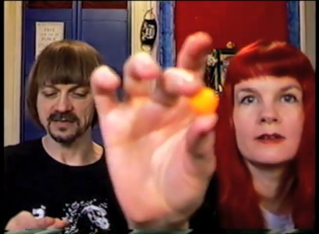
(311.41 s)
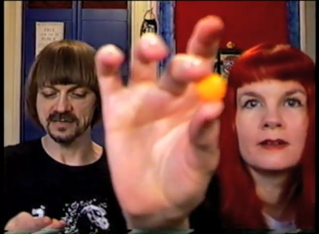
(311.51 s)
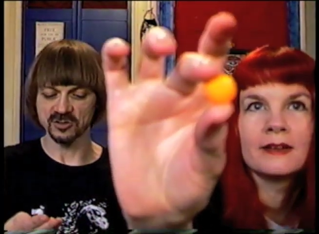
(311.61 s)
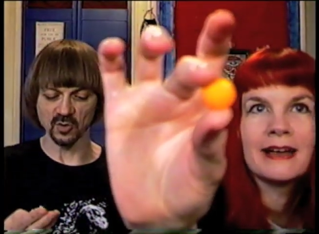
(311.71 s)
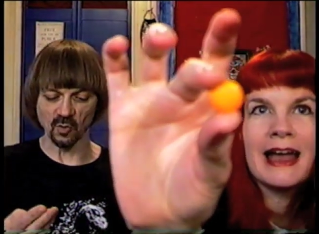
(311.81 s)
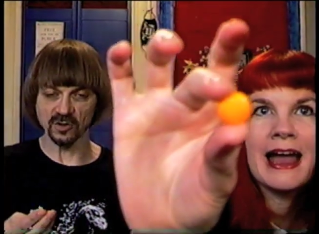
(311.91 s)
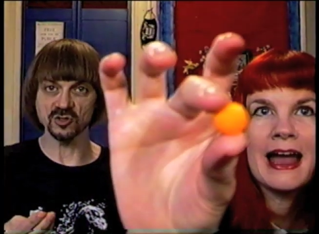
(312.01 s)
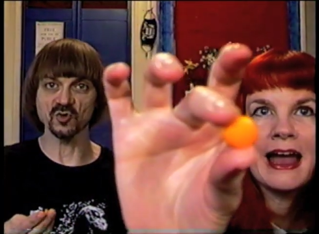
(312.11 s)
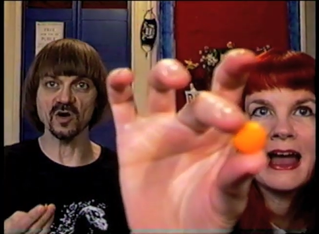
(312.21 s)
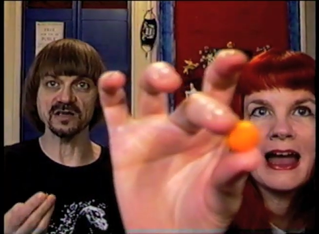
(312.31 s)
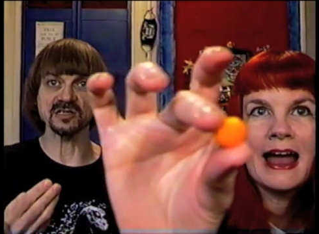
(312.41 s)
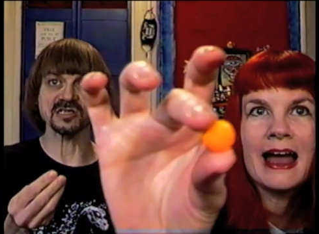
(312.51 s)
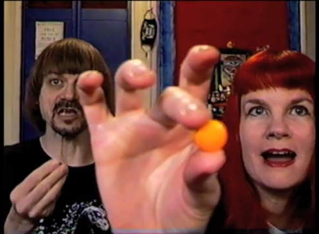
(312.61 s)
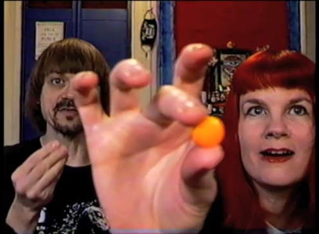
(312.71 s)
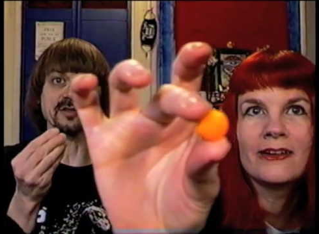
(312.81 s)
Speaker 1: So there's orange
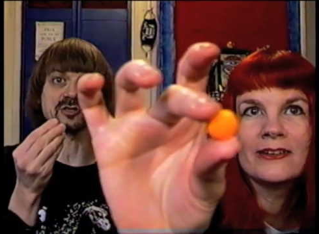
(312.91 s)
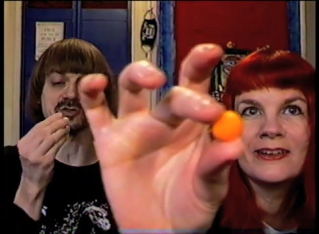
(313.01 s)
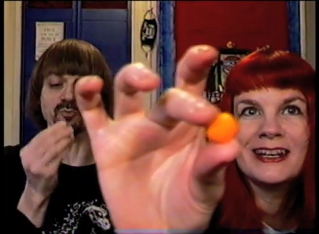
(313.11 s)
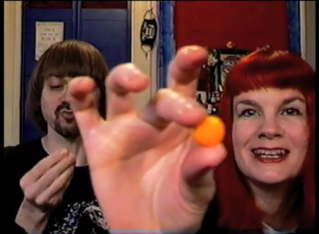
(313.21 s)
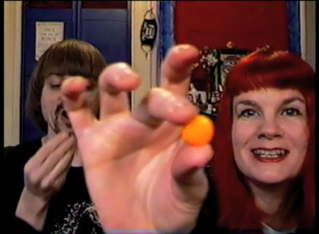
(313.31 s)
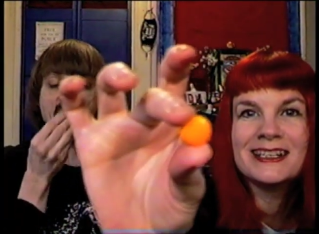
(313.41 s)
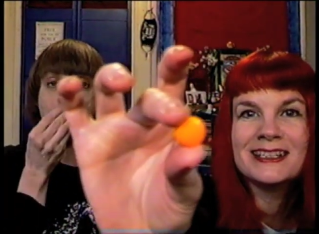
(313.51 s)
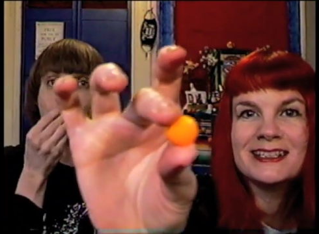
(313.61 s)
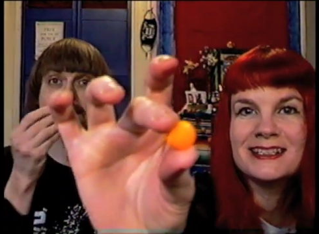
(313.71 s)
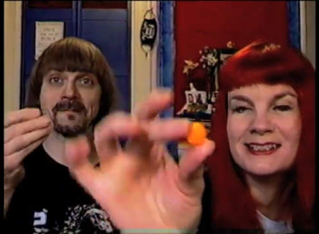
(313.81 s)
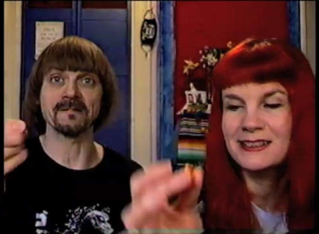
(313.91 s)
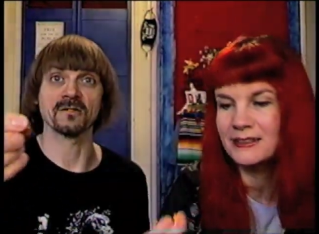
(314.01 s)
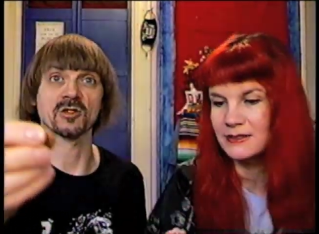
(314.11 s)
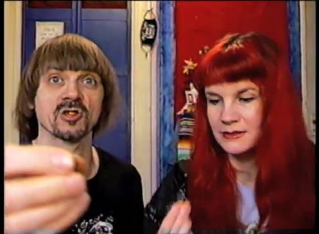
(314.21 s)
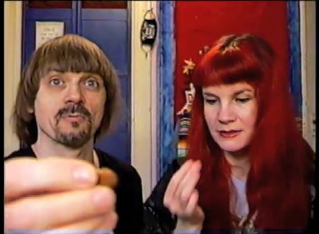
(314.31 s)
ones and there's brown
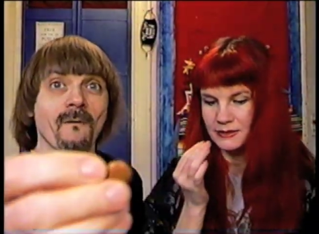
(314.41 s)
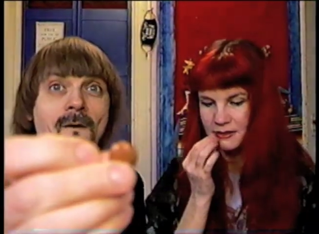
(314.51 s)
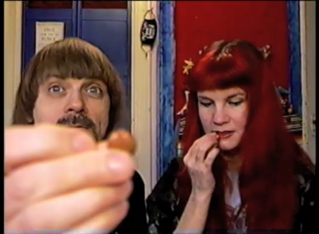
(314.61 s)
ones.